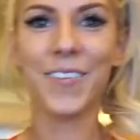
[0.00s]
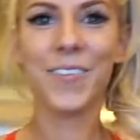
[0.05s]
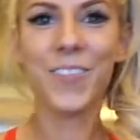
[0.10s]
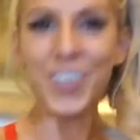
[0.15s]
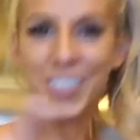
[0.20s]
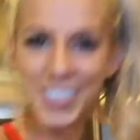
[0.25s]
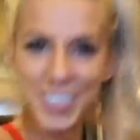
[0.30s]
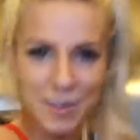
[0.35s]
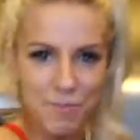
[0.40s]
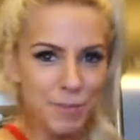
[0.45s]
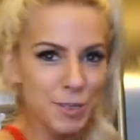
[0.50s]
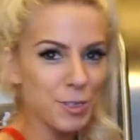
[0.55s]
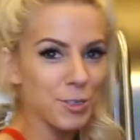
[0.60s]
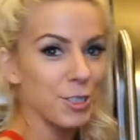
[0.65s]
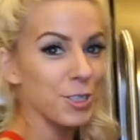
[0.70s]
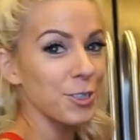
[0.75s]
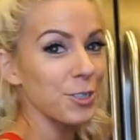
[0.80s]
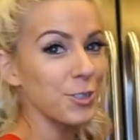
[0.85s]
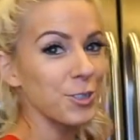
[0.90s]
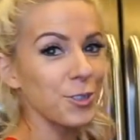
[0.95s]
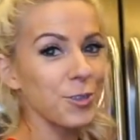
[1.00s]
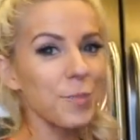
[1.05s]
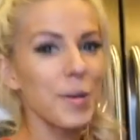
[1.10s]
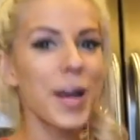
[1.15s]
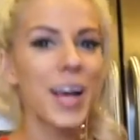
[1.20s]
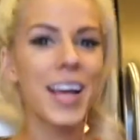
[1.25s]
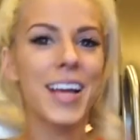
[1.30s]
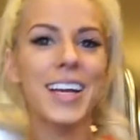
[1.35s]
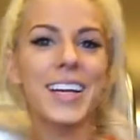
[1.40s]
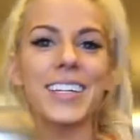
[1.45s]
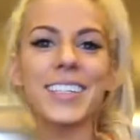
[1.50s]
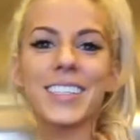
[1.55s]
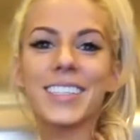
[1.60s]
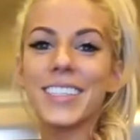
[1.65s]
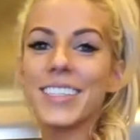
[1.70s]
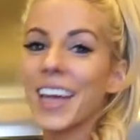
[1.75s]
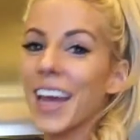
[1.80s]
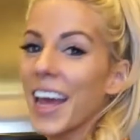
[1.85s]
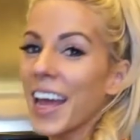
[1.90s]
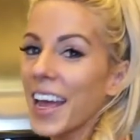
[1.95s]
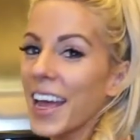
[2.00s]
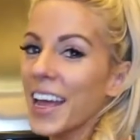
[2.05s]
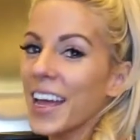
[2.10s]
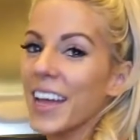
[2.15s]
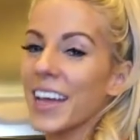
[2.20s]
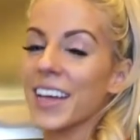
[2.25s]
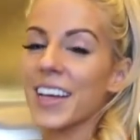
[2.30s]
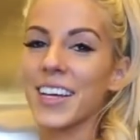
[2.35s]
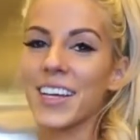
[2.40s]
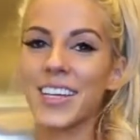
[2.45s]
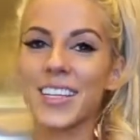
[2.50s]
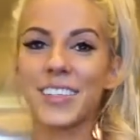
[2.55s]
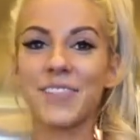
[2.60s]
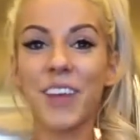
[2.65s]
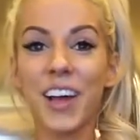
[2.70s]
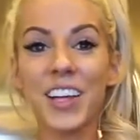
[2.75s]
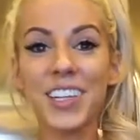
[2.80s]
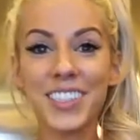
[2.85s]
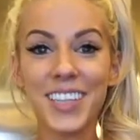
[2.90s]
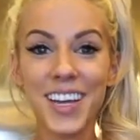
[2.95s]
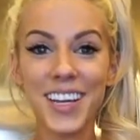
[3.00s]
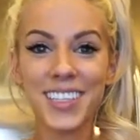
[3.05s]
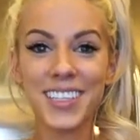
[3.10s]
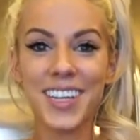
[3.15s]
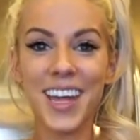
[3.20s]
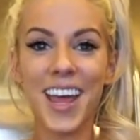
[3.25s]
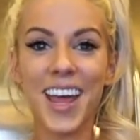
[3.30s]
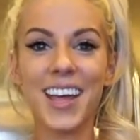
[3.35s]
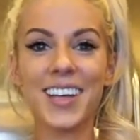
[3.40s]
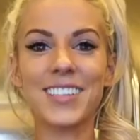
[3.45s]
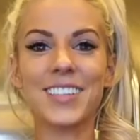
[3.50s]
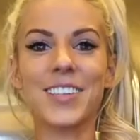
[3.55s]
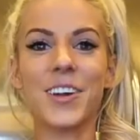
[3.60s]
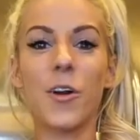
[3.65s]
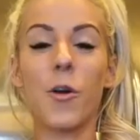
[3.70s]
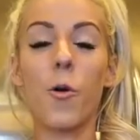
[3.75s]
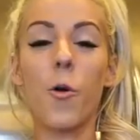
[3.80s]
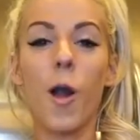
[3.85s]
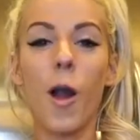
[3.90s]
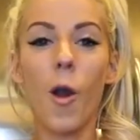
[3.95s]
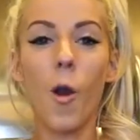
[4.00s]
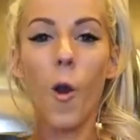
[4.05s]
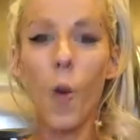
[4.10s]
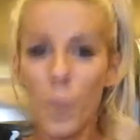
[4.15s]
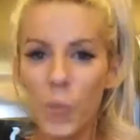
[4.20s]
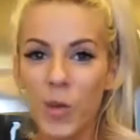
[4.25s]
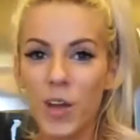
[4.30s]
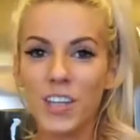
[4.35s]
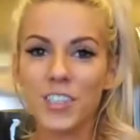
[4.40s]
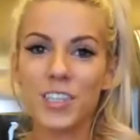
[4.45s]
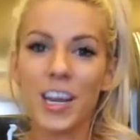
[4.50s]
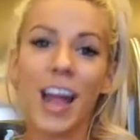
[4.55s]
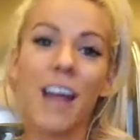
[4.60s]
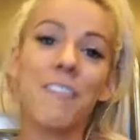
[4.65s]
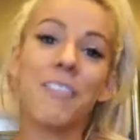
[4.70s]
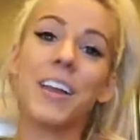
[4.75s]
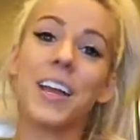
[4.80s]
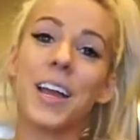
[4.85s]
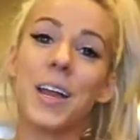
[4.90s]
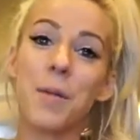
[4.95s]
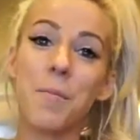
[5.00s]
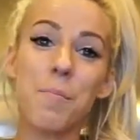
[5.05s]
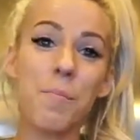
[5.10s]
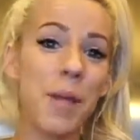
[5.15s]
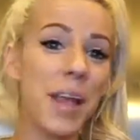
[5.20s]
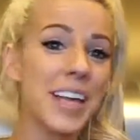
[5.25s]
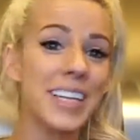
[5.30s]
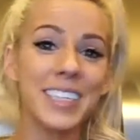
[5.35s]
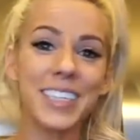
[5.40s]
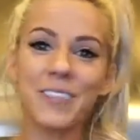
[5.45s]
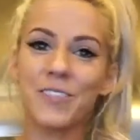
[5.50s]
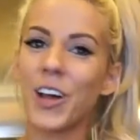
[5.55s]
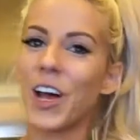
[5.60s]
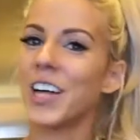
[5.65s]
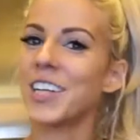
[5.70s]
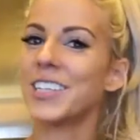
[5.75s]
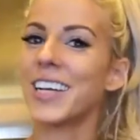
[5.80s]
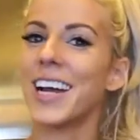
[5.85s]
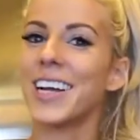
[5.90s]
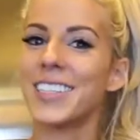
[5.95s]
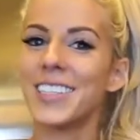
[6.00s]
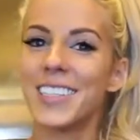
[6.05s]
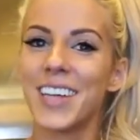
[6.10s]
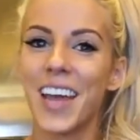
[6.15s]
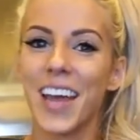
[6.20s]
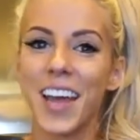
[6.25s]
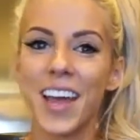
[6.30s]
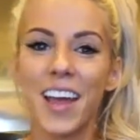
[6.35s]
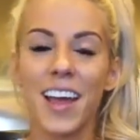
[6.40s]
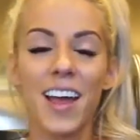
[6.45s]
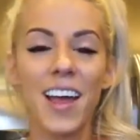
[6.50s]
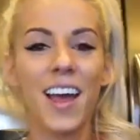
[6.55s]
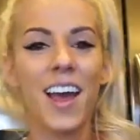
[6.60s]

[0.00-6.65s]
What's up, YouTube? Today is Valentine's Day, so I hope you guys are having an amazing Valentine's Day.